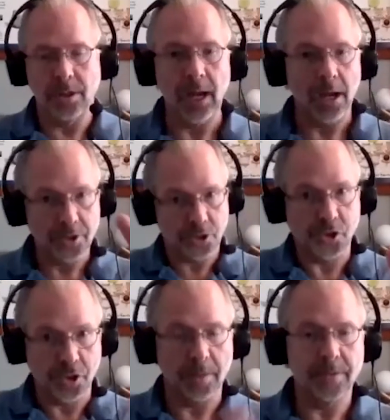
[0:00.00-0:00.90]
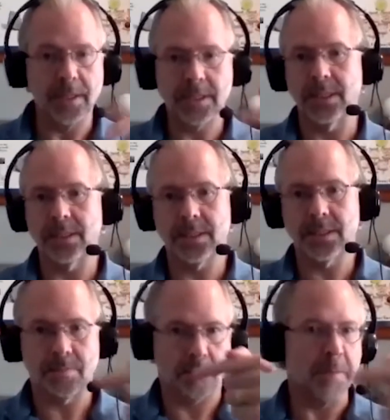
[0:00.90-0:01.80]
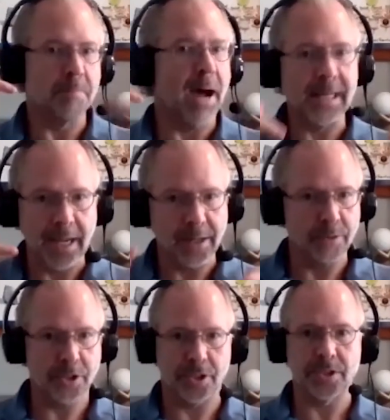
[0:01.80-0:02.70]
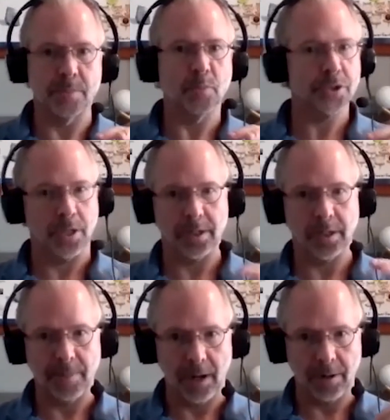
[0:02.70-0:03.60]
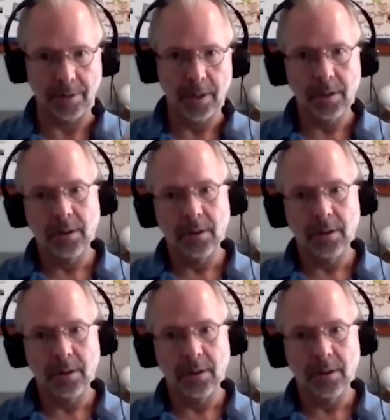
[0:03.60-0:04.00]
yeah, I'll just jump this is in my language system we're talking about